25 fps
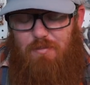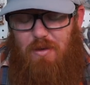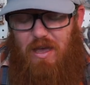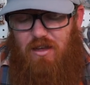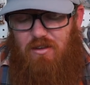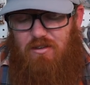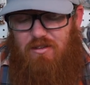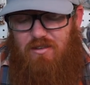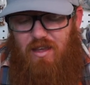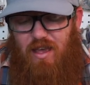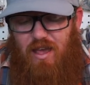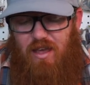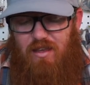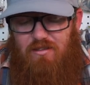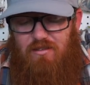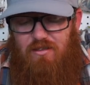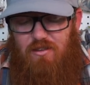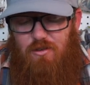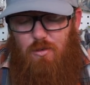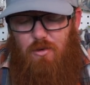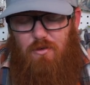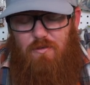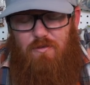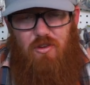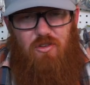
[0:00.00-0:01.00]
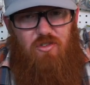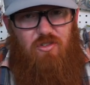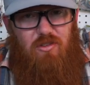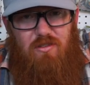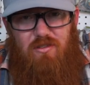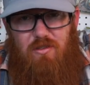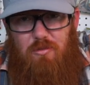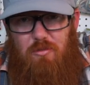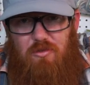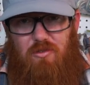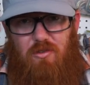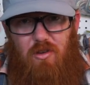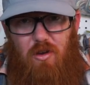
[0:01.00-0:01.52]
pound tests and you were fishing
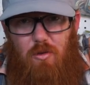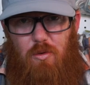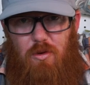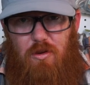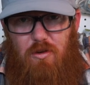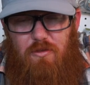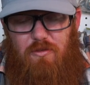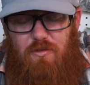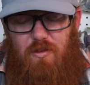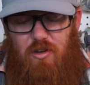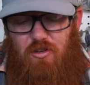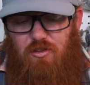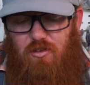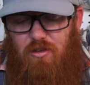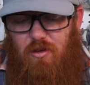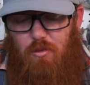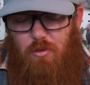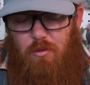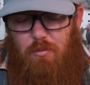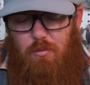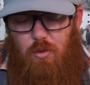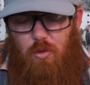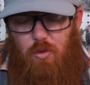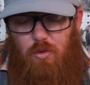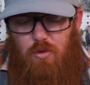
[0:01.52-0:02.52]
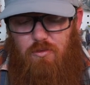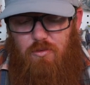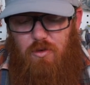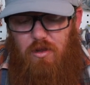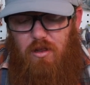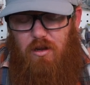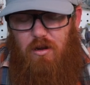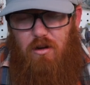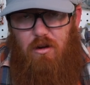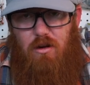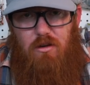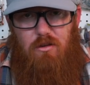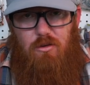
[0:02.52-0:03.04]
some saltwater fish that were pulling
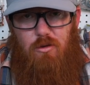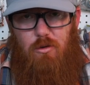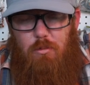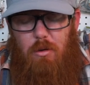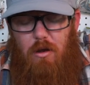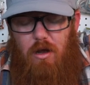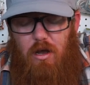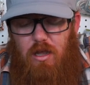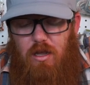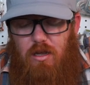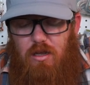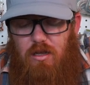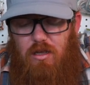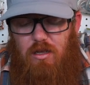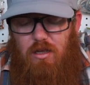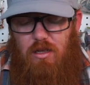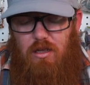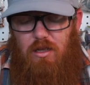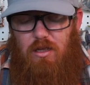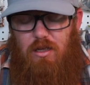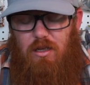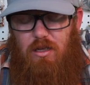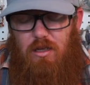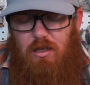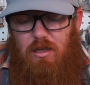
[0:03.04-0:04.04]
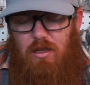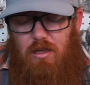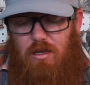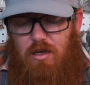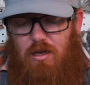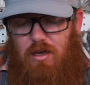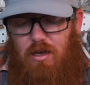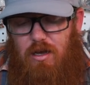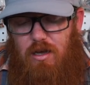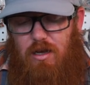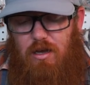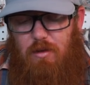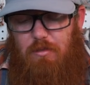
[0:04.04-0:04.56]
really hard, or pike,
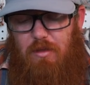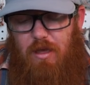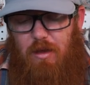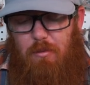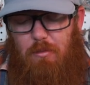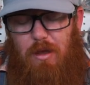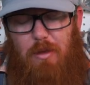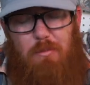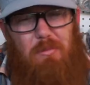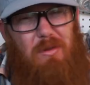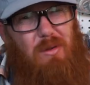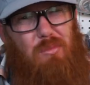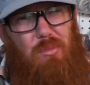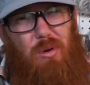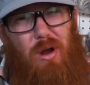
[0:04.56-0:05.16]
um, that might be a